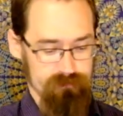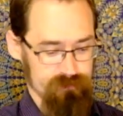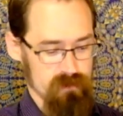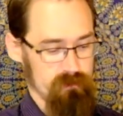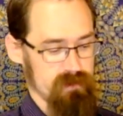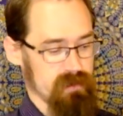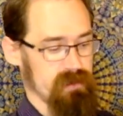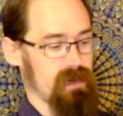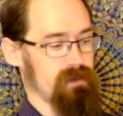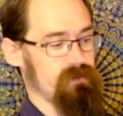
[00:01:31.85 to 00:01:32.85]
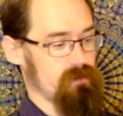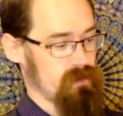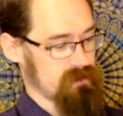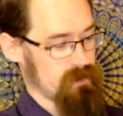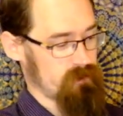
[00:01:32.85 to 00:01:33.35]
So obviously that gives you a
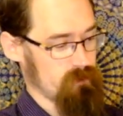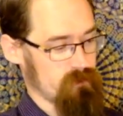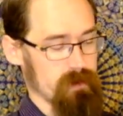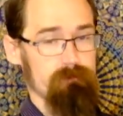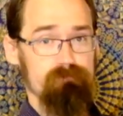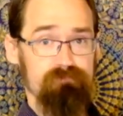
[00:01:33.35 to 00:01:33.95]
nice comfortable grip.